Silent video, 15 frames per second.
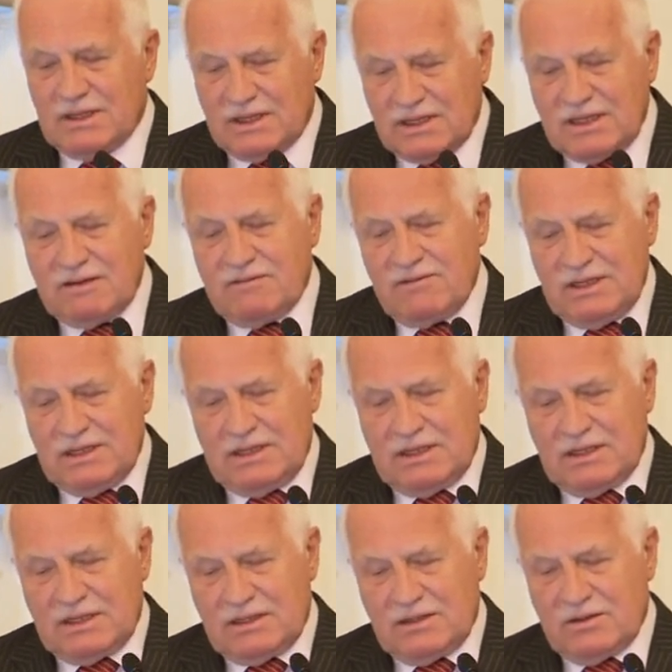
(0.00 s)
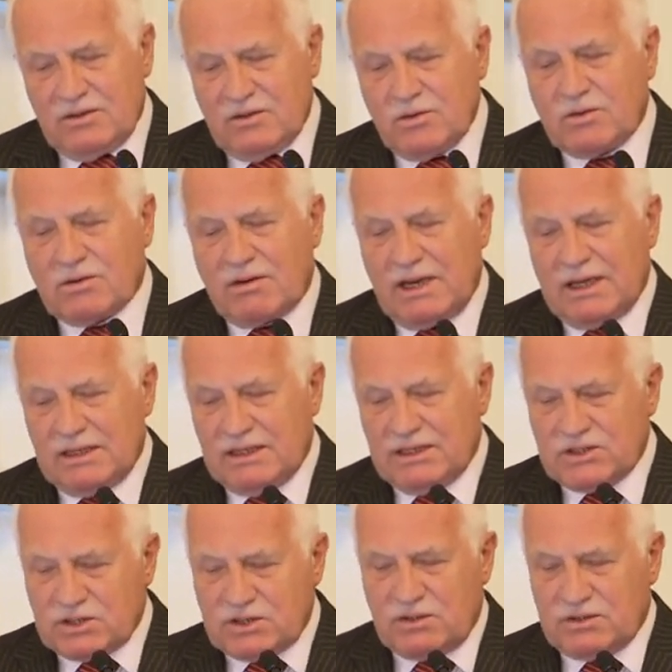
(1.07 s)
Giving Ukraine a
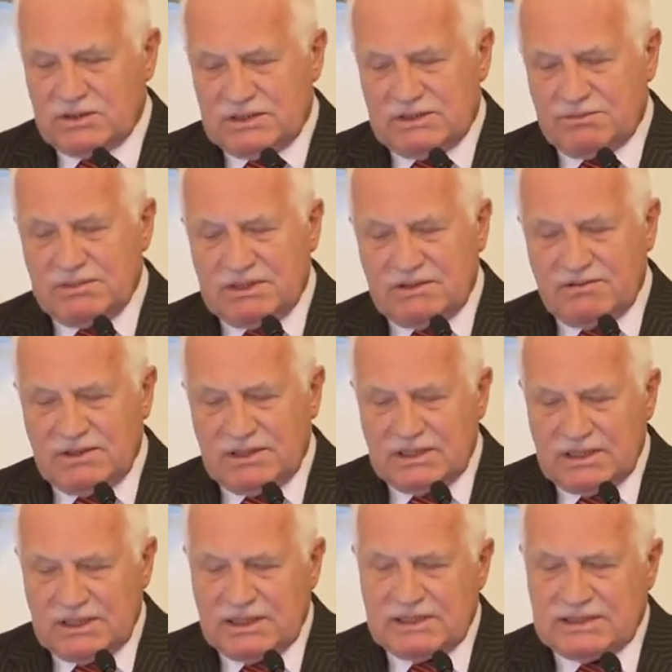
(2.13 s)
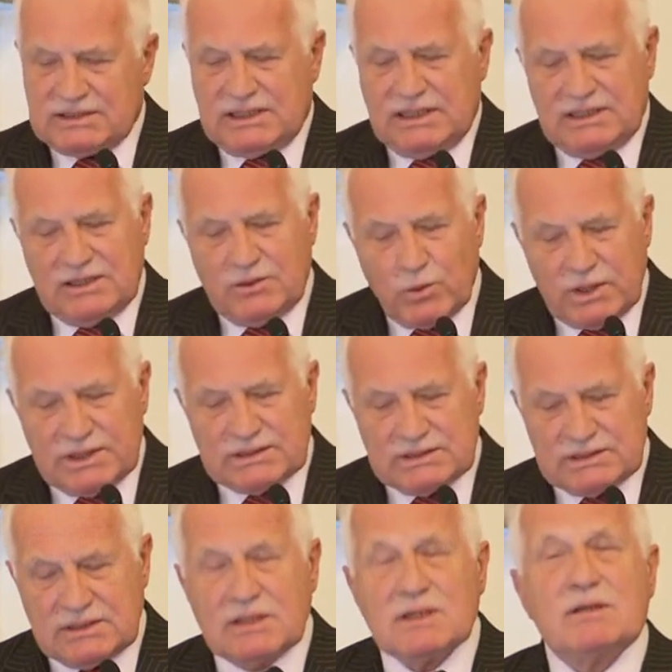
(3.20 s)
choice between the East and the
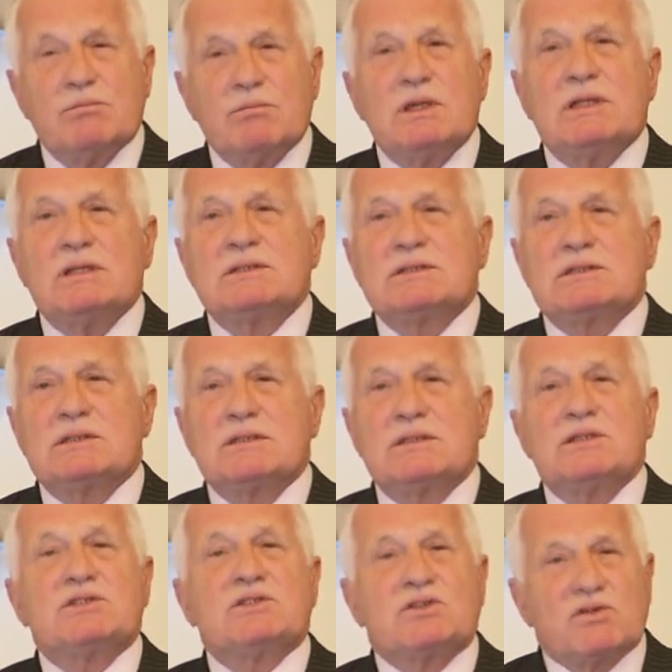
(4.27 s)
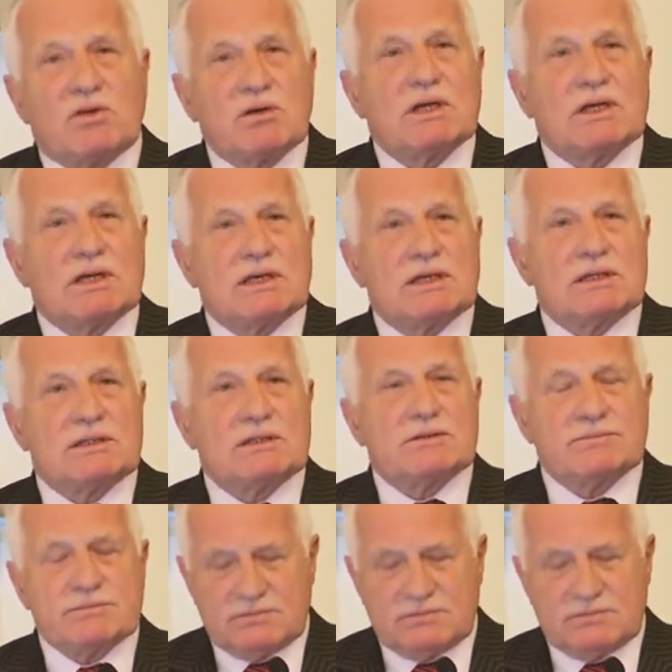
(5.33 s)
West means destroying it.